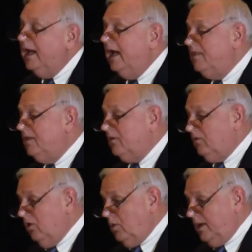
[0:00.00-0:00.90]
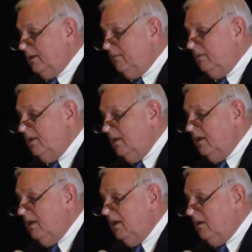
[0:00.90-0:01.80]
and the growing
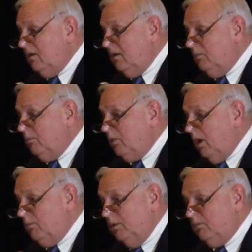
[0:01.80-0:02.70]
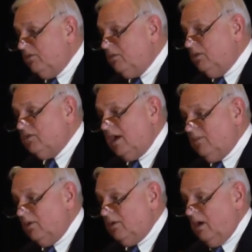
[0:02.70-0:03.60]
problems with
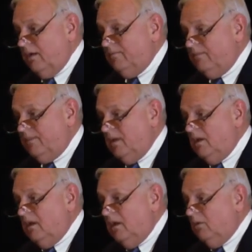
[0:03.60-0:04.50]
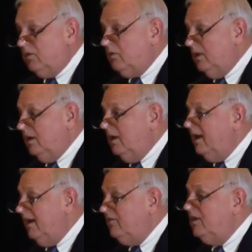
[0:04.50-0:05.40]
cybercrime, which we
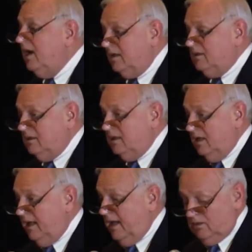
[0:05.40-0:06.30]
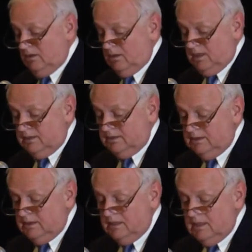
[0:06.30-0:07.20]
have yet to get a handle on.
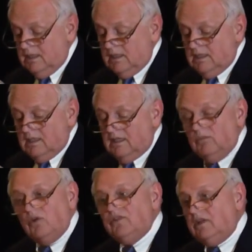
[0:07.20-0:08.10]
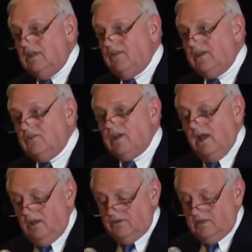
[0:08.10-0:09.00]
The most significant
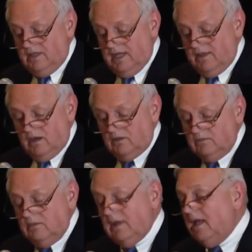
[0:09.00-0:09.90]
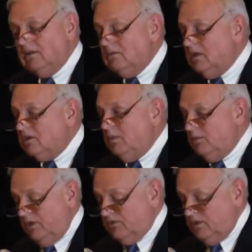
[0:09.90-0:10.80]
challenge today, though, and it's
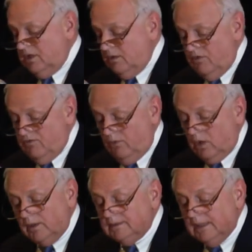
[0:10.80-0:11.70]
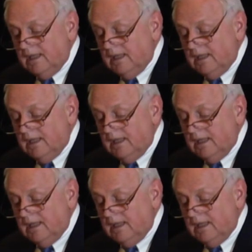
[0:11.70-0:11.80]
been mentioned here before,